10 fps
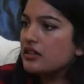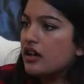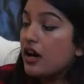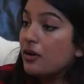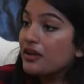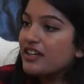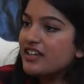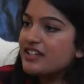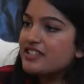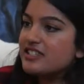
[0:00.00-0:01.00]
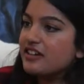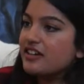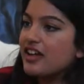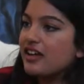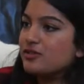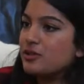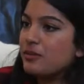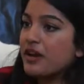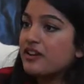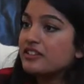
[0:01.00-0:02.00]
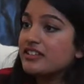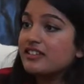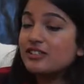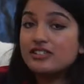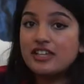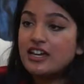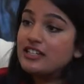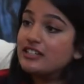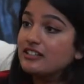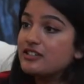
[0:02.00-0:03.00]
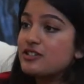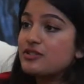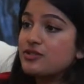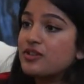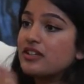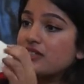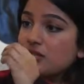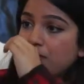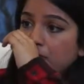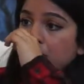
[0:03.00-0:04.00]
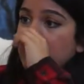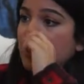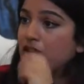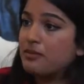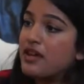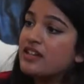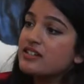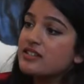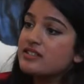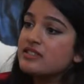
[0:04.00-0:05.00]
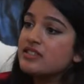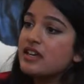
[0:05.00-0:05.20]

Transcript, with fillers: Oh, it is! Okay, so apparently this delicious treat can support our companions